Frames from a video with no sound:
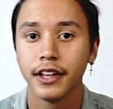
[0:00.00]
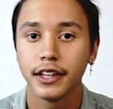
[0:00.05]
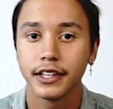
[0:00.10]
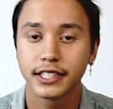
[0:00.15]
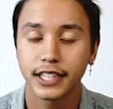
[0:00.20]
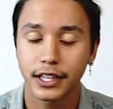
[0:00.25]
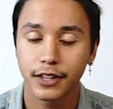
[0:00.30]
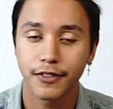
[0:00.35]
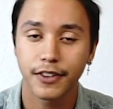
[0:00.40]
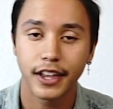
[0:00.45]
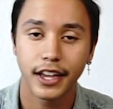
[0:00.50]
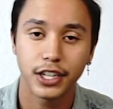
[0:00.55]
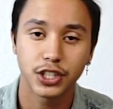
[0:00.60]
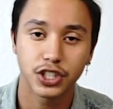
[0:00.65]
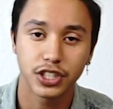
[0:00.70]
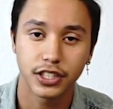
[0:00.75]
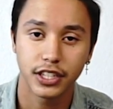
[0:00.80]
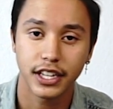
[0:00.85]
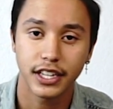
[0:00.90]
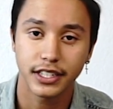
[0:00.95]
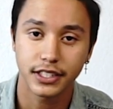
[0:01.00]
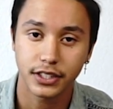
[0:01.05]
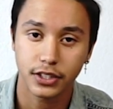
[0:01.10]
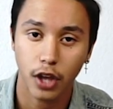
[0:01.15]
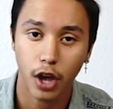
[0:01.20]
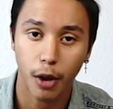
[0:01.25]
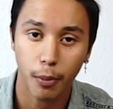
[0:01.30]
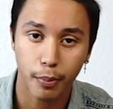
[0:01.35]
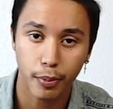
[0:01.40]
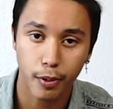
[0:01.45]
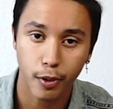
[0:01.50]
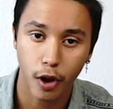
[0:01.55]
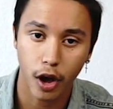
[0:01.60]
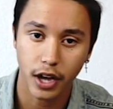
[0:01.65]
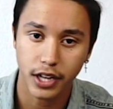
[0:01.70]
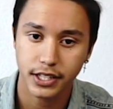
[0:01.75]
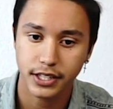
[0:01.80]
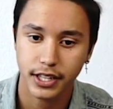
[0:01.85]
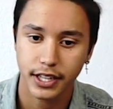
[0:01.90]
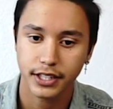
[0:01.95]
sanctification is a
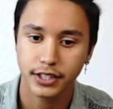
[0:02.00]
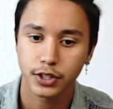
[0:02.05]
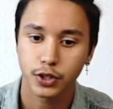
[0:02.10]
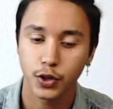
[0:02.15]
process.